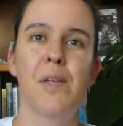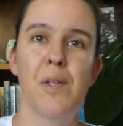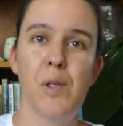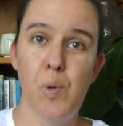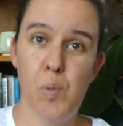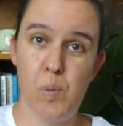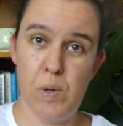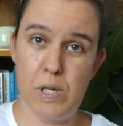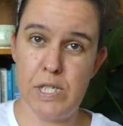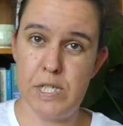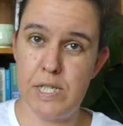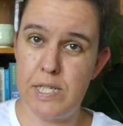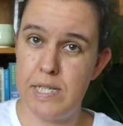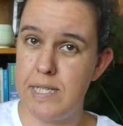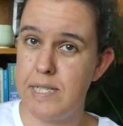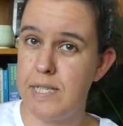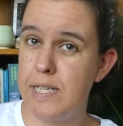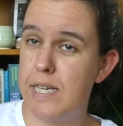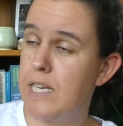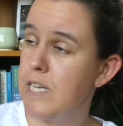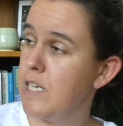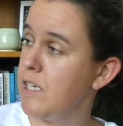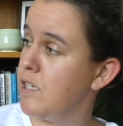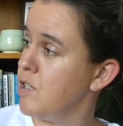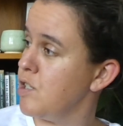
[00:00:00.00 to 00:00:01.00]
which is
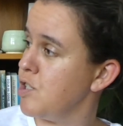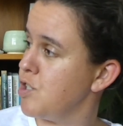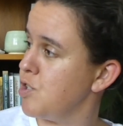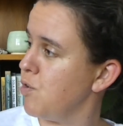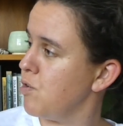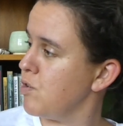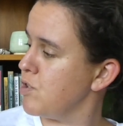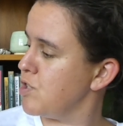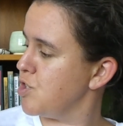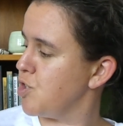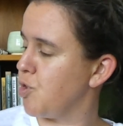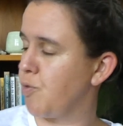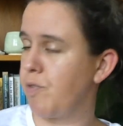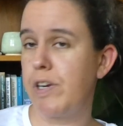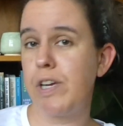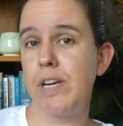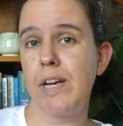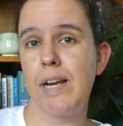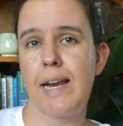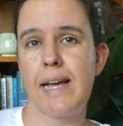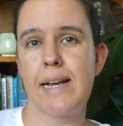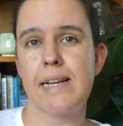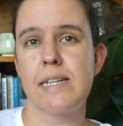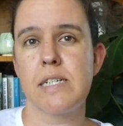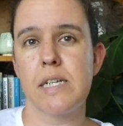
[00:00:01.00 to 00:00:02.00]
a short story
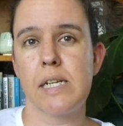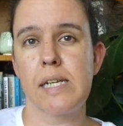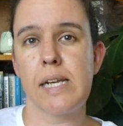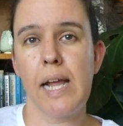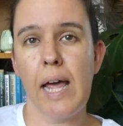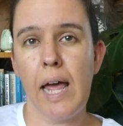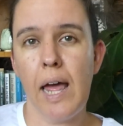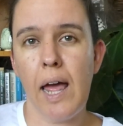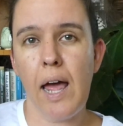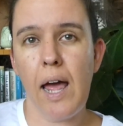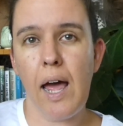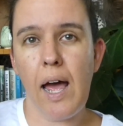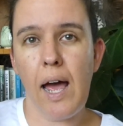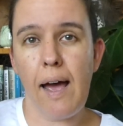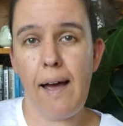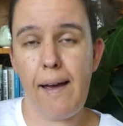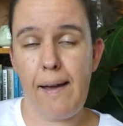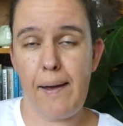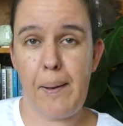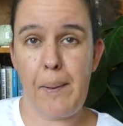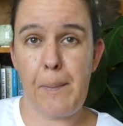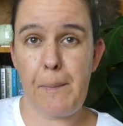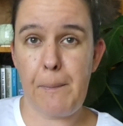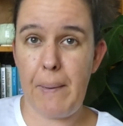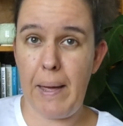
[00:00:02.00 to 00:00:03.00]
collection,
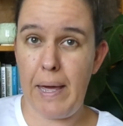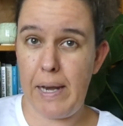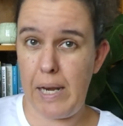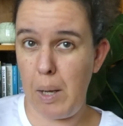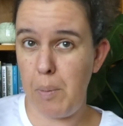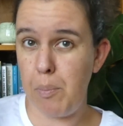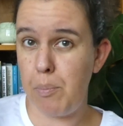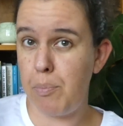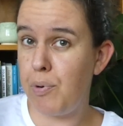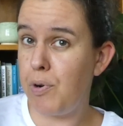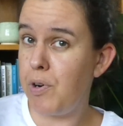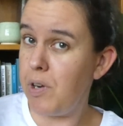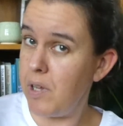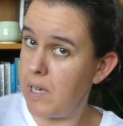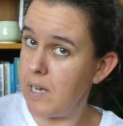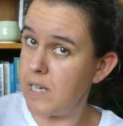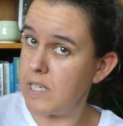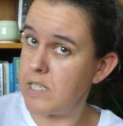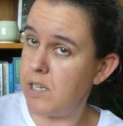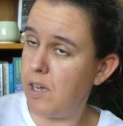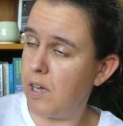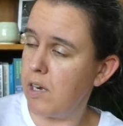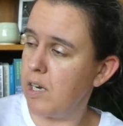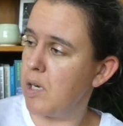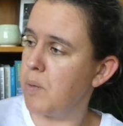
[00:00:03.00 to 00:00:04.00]
and I'm pretty
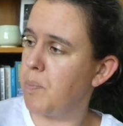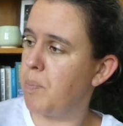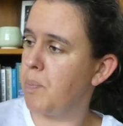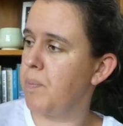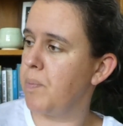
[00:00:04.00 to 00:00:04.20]
excited